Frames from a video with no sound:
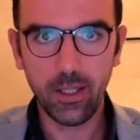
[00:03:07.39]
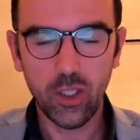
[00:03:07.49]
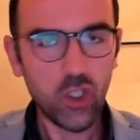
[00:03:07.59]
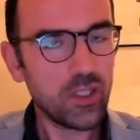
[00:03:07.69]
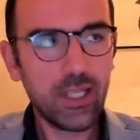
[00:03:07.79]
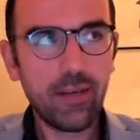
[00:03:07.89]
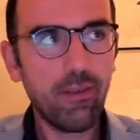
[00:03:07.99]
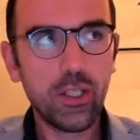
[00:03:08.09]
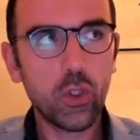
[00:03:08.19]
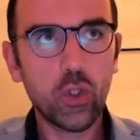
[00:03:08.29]
Just like
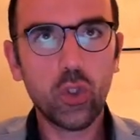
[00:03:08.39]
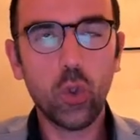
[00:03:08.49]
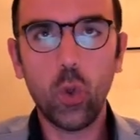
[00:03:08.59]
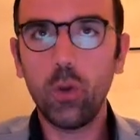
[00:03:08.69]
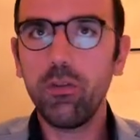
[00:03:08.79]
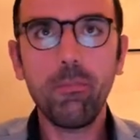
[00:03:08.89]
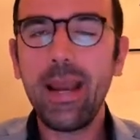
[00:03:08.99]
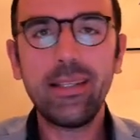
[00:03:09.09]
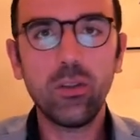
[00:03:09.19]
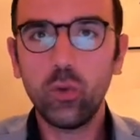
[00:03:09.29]
when you solve
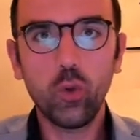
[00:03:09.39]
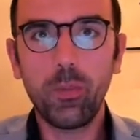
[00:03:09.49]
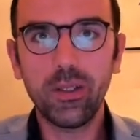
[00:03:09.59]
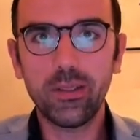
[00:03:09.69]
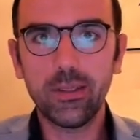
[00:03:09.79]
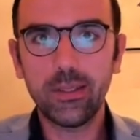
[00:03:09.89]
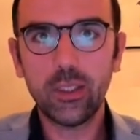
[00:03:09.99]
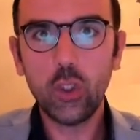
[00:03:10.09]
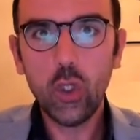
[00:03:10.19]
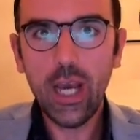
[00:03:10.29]
mate in two puzzles,
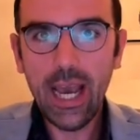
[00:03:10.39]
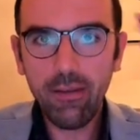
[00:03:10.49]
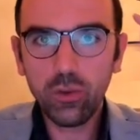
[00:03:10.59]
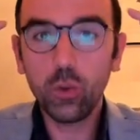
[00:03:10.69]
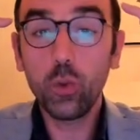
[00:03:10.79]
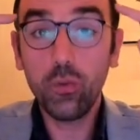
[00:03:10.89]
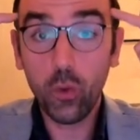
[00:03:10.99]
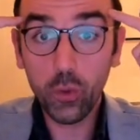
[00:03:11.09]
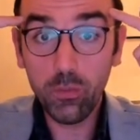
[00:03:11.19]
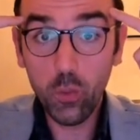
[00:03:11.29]
you have to look for
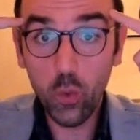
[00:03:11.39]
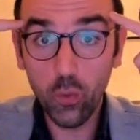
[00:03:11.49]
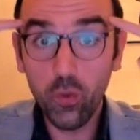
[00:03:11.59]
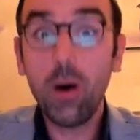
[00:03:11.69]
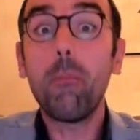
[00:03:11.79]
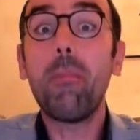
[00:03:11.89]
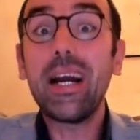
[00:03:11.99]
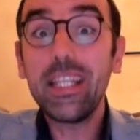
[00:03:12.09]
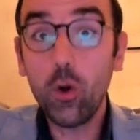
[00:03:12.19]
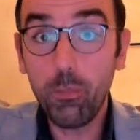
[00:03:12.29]
the move by
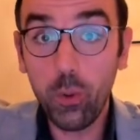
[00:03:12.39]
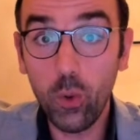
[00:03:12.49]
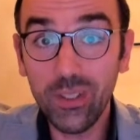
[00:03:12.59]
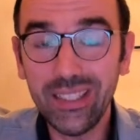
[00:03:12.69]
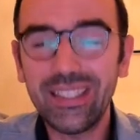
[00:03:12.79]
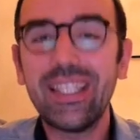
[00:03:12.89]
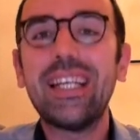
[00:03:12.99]
the opponent